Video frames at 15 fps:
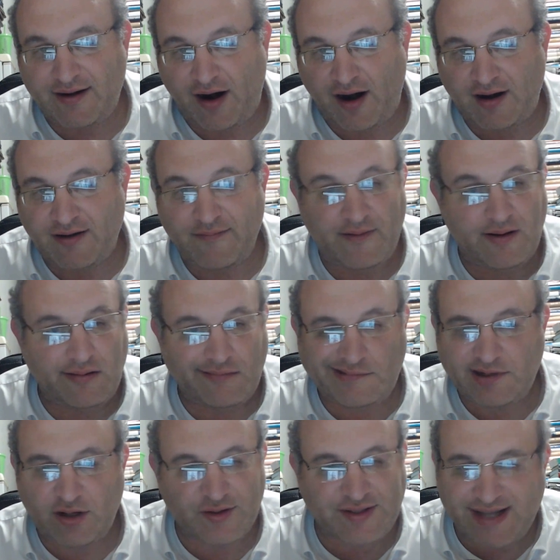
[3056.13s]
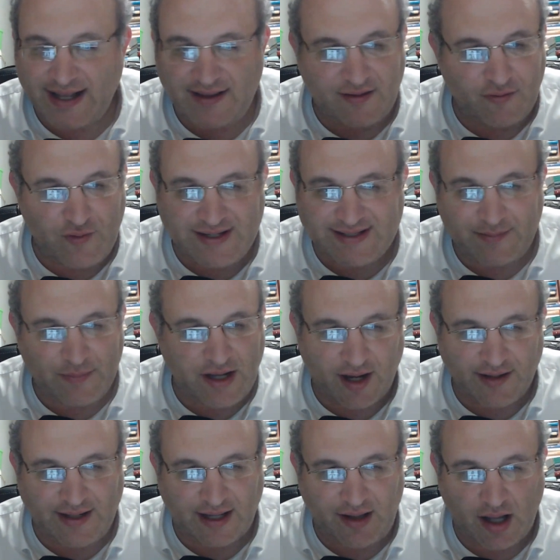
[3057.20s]
are, don't say the reason
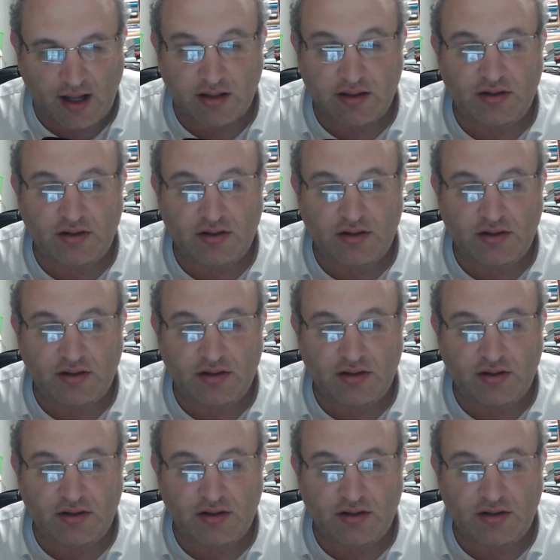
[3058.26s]
behind the halacha.